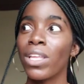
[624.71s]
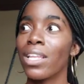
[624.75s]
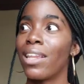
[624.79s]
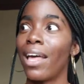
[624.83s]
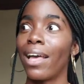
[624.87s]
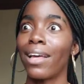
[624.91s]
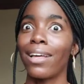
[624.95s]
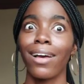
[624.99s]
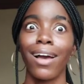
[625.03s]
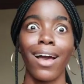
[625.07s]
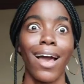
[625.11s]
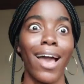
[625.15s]

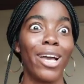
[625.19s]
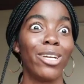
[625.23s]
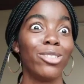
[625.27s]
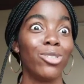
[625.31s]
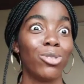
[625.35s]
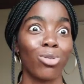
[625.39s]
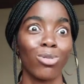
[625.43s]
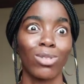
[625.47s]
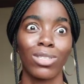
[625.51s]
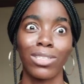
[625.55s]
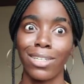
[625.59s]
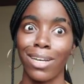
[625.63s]
Like, I
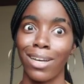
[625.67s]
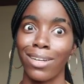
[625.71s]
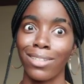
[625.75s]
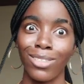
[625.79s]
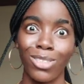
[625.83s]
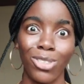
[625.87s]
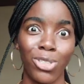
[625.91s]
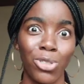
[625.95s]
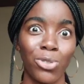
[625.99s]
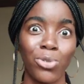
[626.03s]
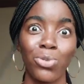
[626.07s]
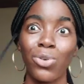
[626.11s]
just
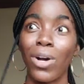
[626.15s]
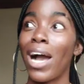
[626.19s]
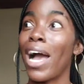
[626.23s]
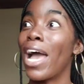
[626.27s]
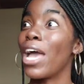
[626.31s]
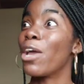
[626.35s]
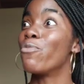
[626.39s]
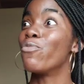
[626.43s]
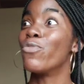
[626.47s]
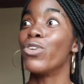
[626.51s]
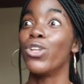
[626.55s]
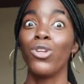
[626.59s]
can't deal.
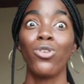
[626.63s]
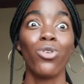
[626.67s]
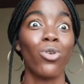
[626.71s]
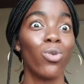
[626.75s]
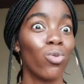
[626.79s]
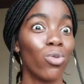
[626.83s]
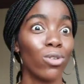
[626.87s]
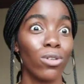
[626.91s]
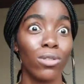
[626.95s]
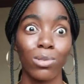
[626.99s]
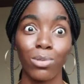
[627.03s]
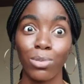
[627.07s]
I really
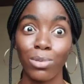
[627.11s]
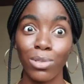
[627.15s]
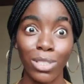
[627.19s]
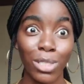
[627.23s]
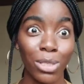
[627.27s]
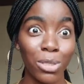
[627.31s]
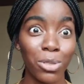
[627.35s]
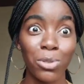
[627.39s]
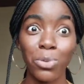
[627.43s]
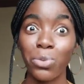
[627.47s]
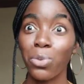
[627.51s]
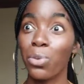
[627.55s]
don't want to
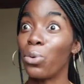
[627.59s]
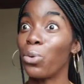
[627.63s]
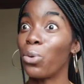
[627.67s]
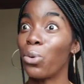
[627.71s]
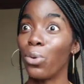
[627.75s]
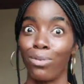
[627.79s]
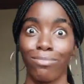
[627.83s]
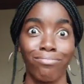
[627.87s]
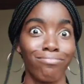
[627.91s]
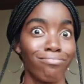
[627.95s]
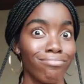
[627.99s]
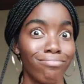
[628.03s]
deal.
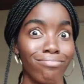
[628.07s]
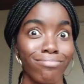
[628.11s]
No,